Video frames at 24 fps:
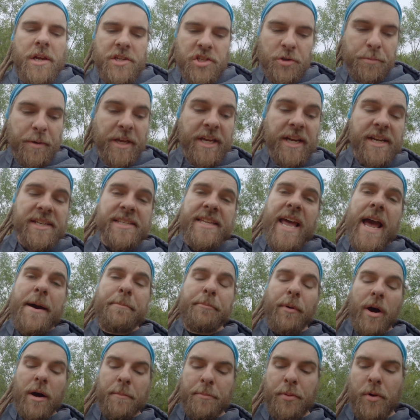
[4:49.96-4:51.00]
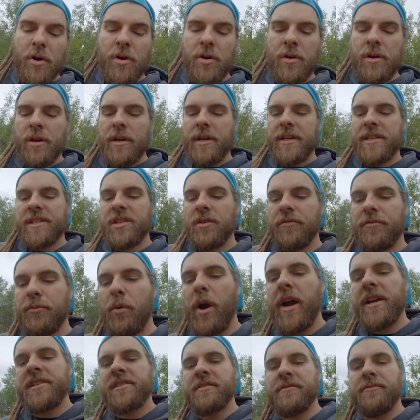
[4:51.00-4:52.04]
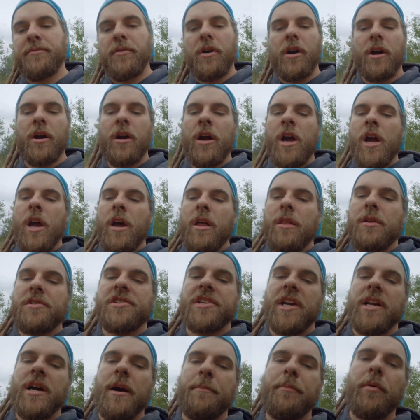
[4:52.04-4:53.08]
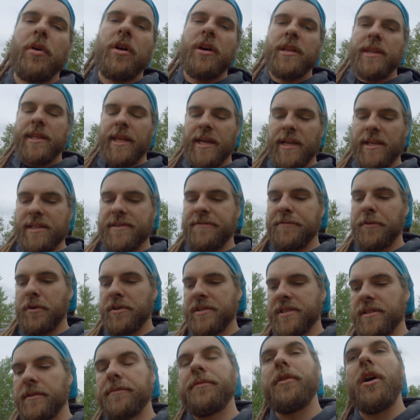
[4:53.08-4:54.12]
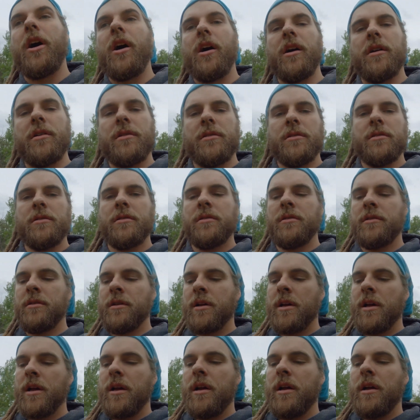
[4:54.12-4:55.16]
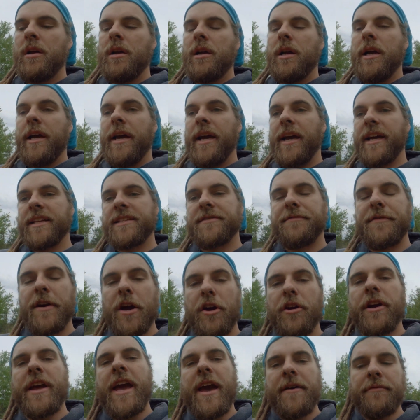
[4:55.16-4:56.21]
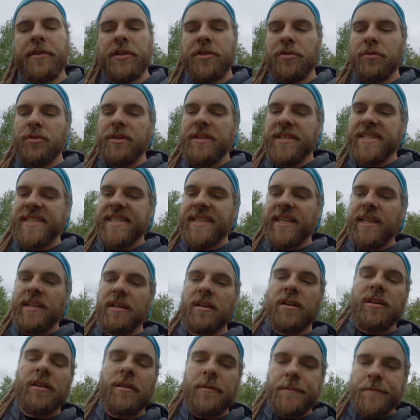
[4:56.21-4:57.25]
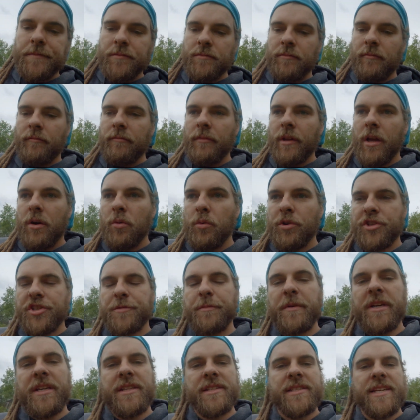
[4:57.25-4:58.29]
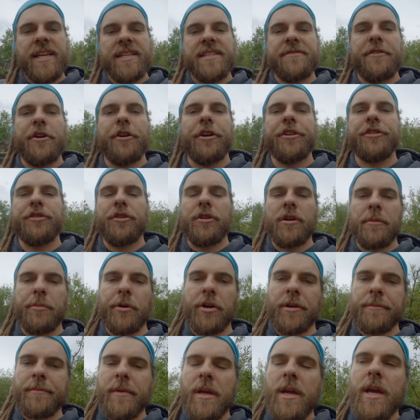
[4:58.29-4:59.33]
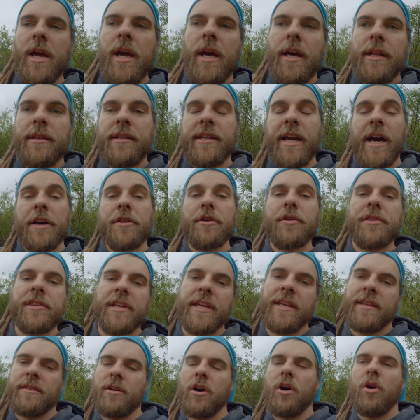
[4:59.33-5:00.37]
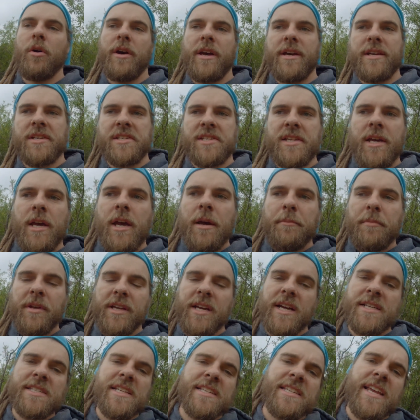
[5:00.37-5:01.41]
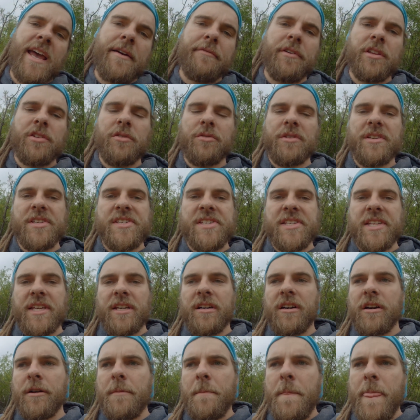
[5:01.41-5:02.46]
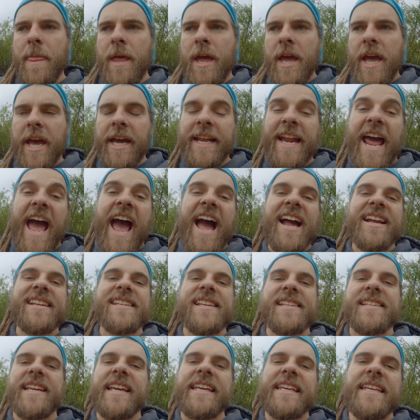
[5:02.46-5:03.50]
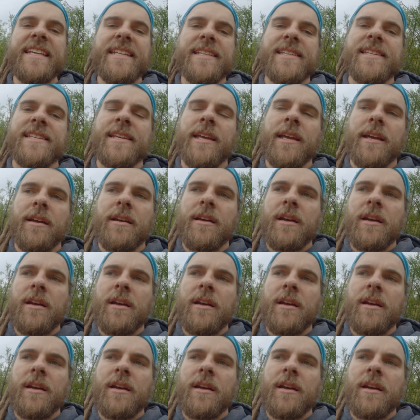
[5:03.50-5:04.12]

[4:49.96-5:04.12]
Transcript: So because that bumper is the reservoir, there's a couple good things. First of all, it's very heavy duty steel, which means it's very durable. The other thing though is, because it's heavy duty steel, it acts as a heat sink.